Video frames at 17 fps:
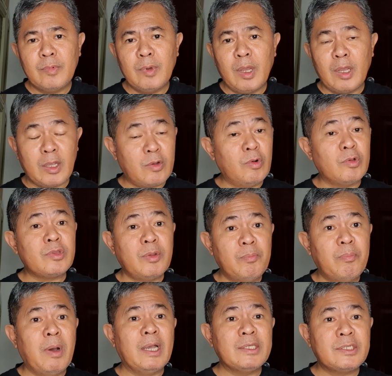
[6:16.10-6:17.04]
a quota
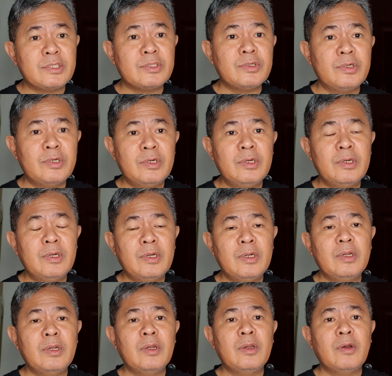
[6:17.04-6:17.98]
buster
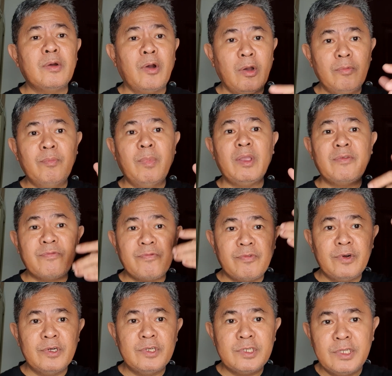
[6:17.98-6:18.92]
on my
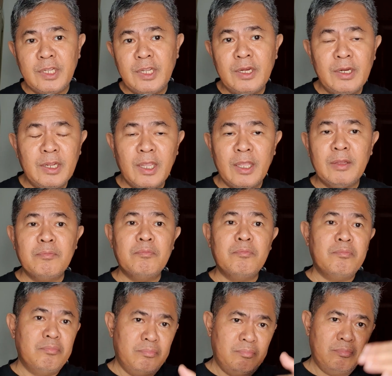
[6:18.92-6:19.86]
first year, and
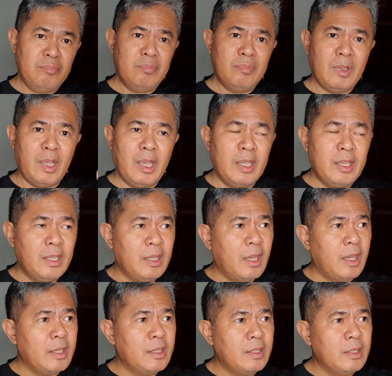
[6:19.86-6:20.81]

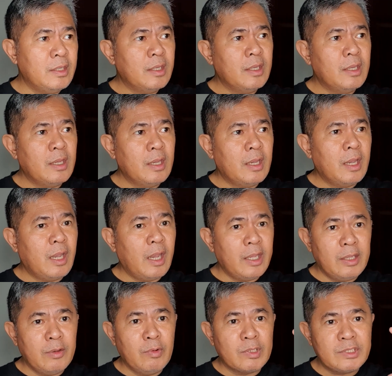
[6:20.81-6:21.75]

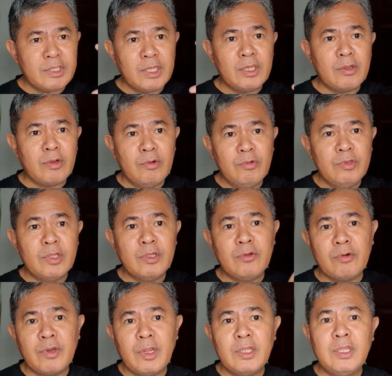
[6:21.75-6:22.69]
I was
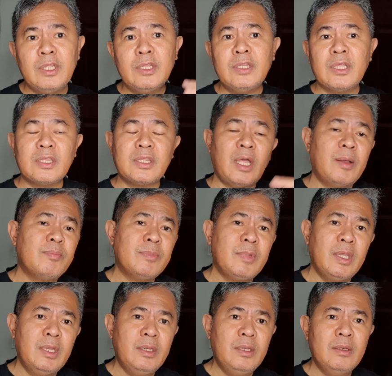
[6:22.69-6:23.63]
included already in the
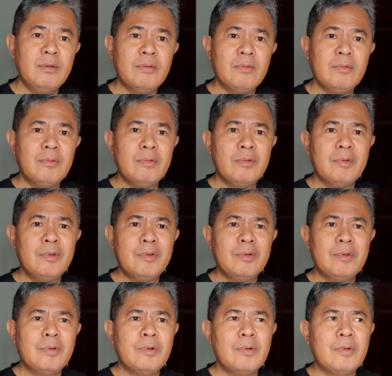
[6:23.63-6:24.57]
top 10,
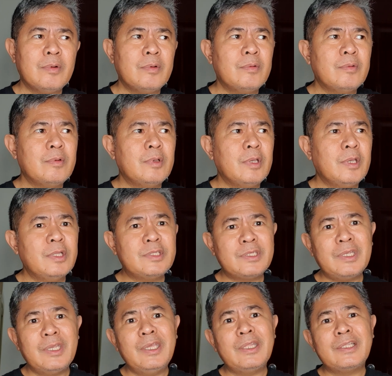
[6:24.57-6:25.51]

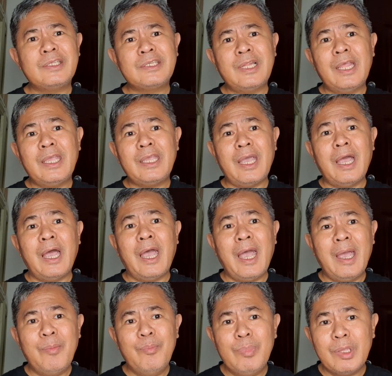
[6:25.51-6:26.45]
it's like a
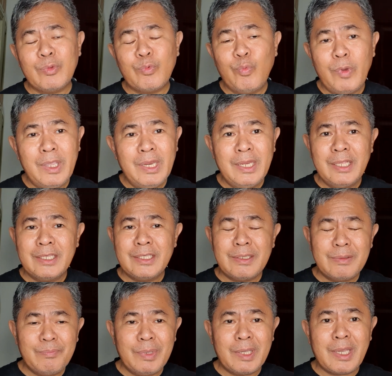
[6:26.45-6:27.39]
habit.
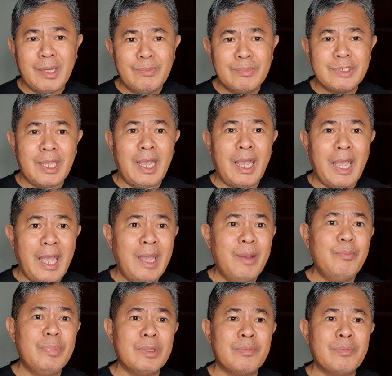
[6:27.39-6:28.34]
Winning becomes a
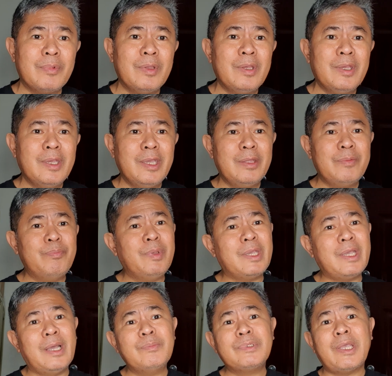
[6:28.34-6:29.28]
habit. It
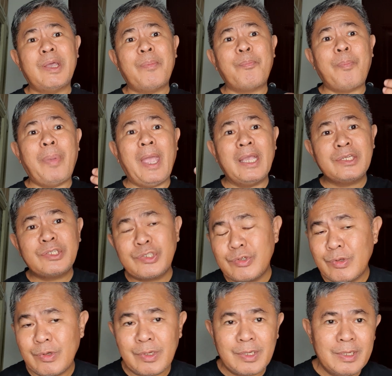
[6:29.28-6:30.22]
becomes a
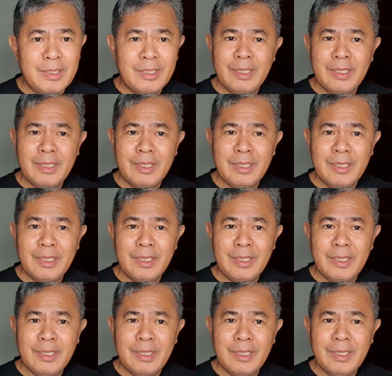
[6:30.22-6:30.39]
passion.